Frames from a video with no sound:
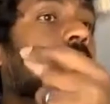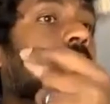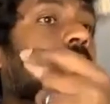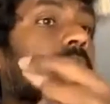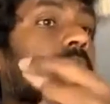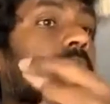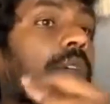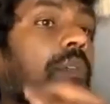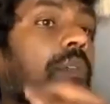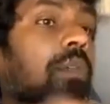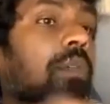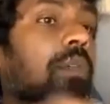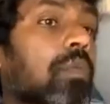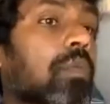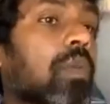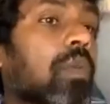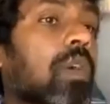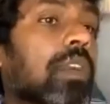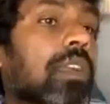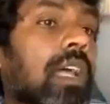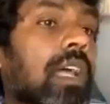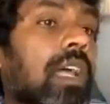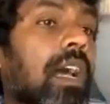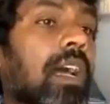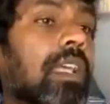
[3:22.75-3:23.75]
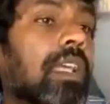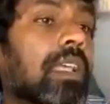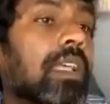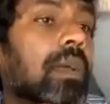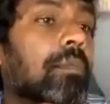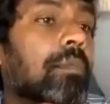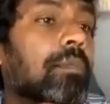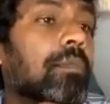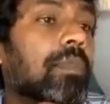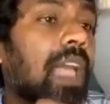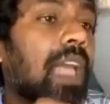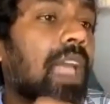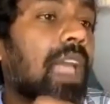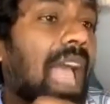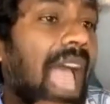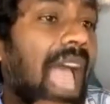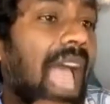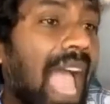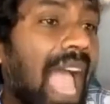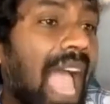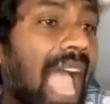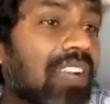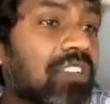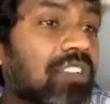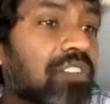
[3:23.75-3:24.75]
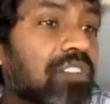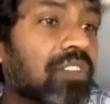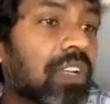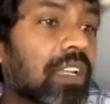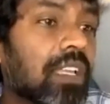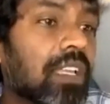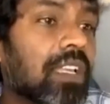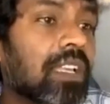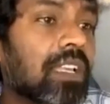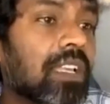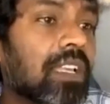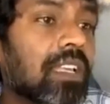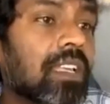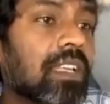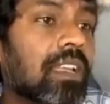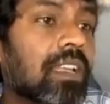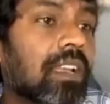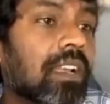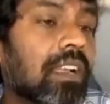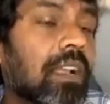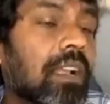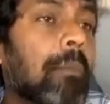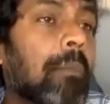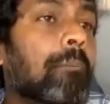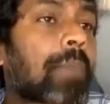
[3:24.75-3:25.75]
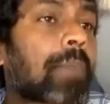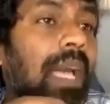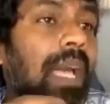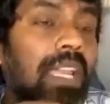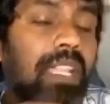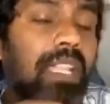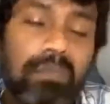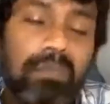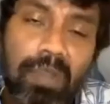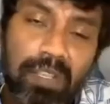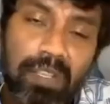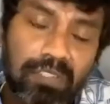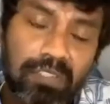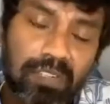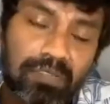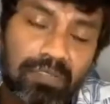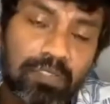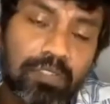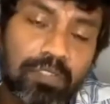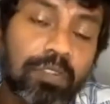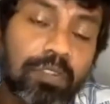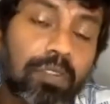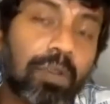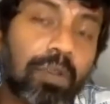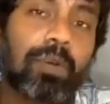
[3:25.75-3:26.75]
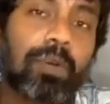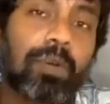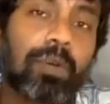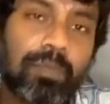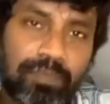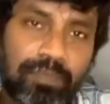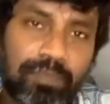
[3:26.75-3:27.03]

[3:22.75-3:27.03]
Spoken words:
what I am actually compelling myself to grow.